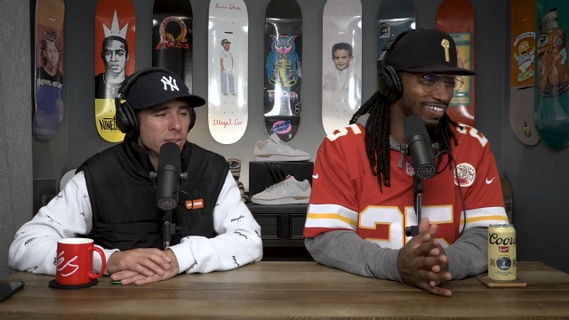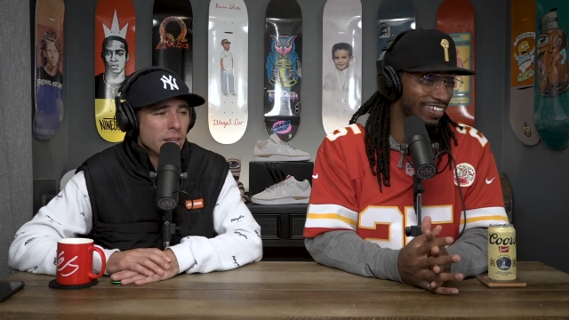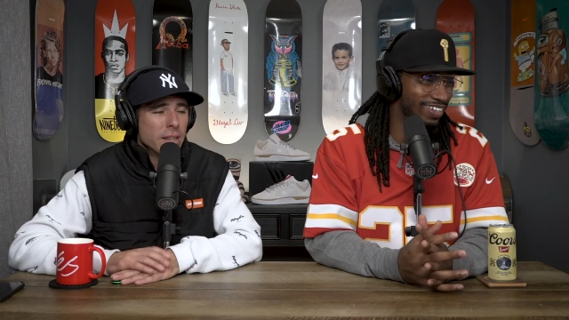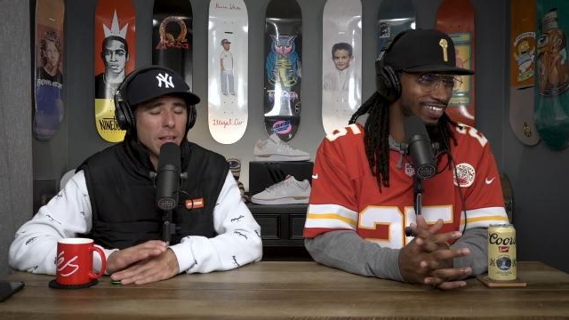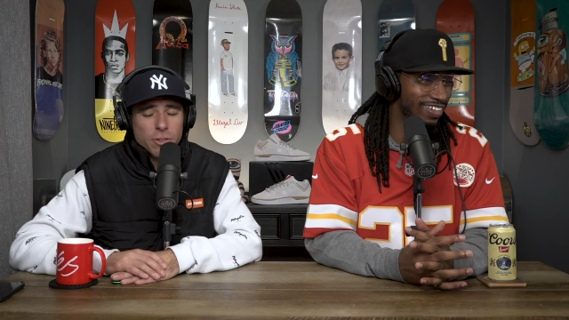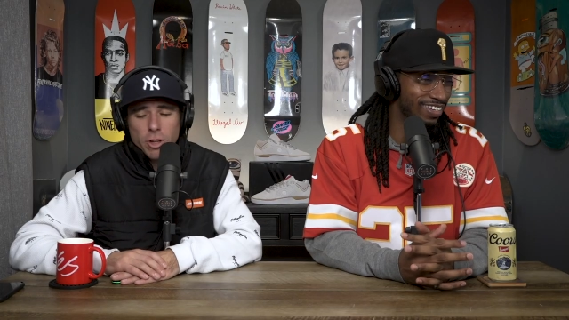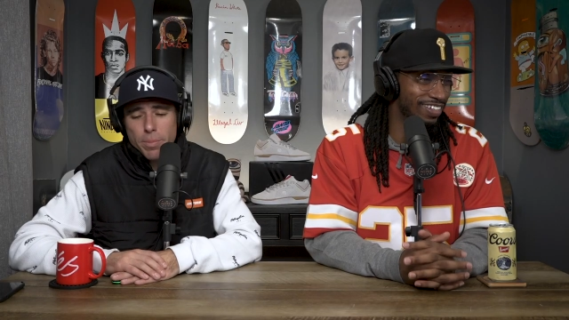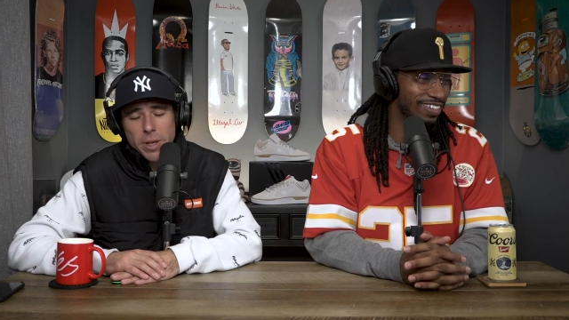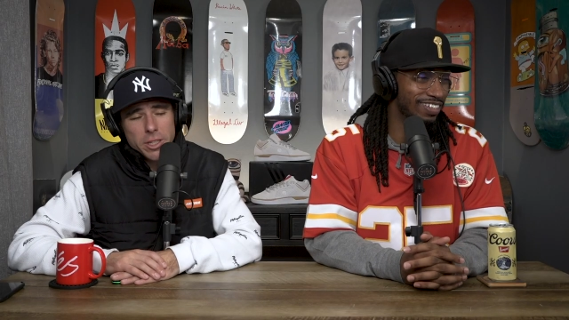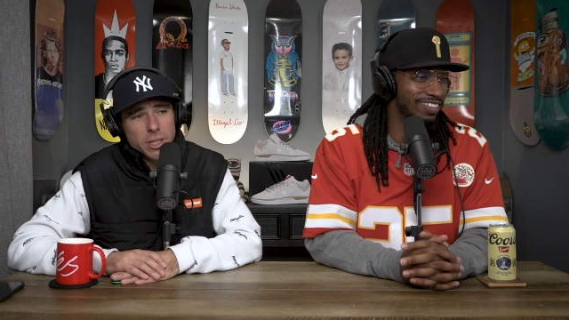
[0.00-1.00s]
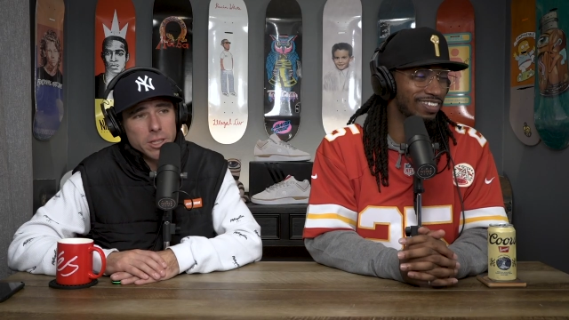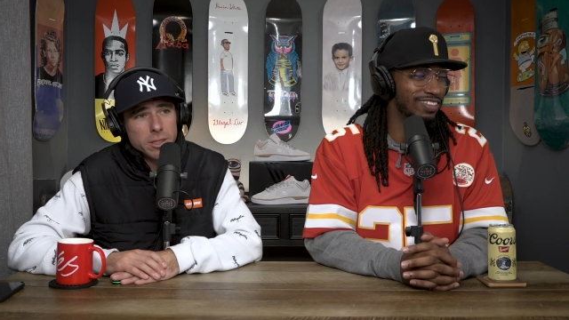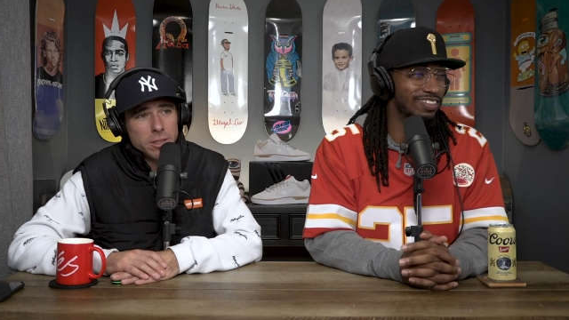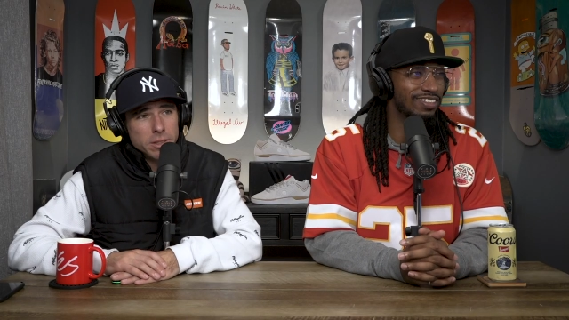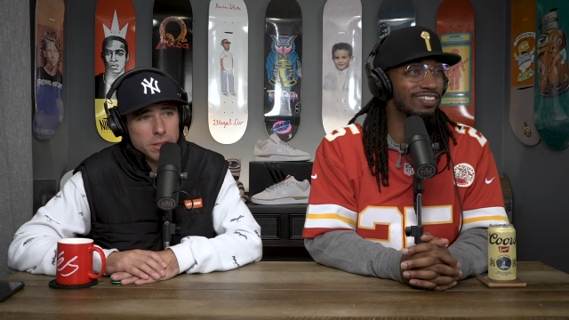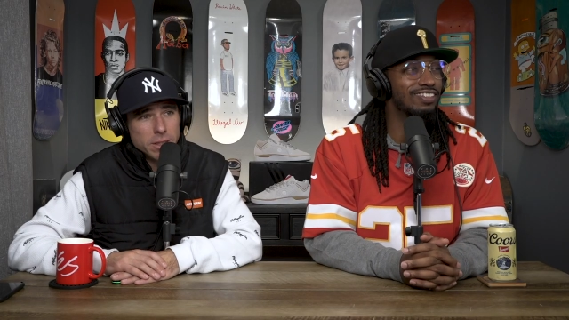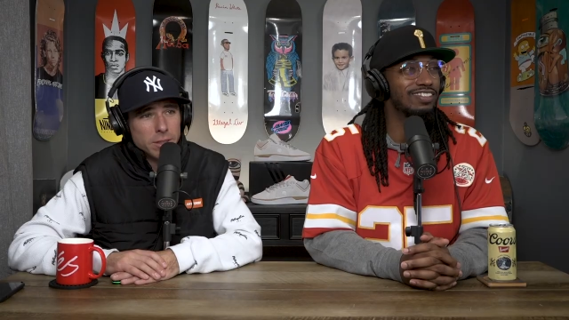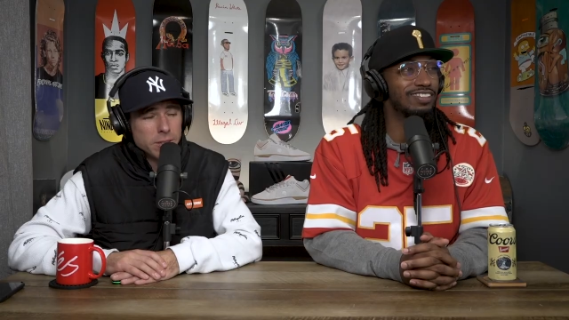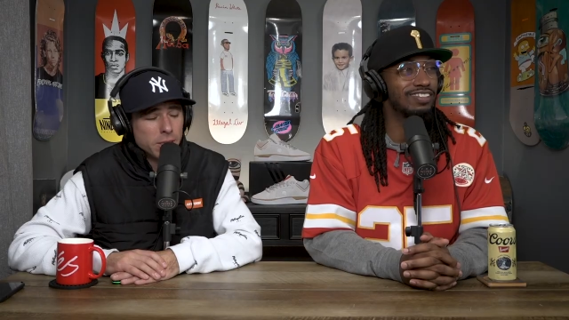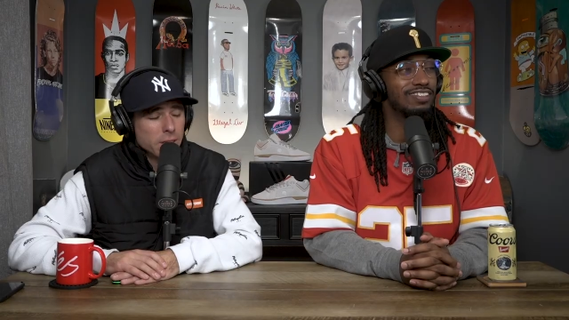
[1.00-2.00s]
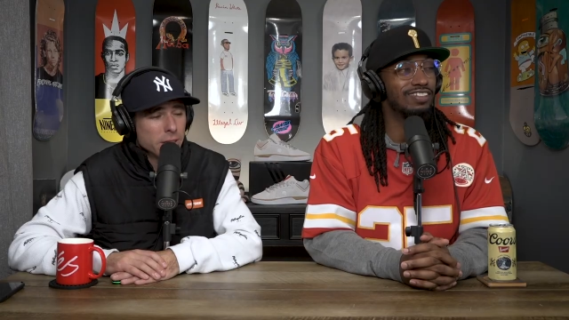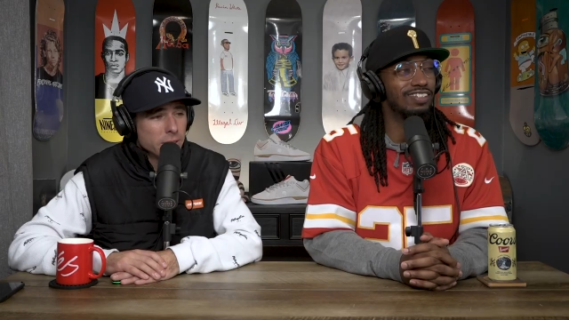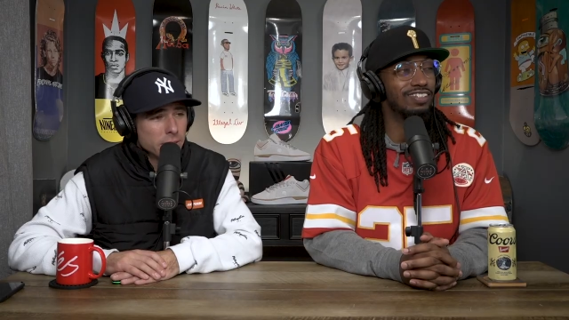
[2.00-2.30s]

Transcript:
Speaker 1: Damn, that was a good pick, Justin. Yeah, man. Yeah,